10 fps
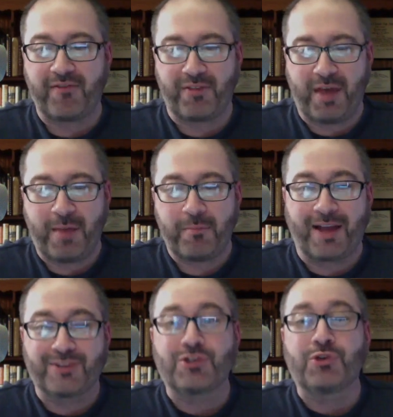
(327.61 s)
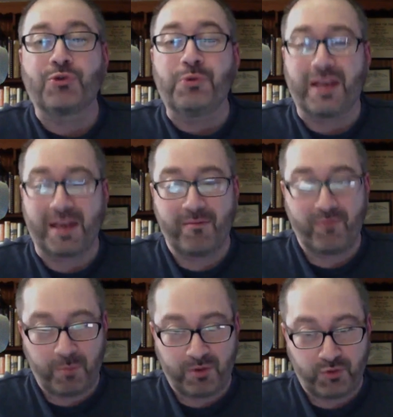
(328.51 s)
for them excluding him
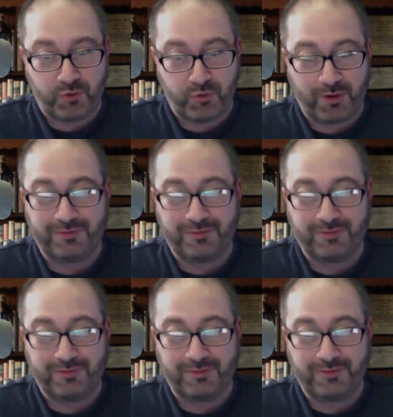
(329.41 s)
from the tour.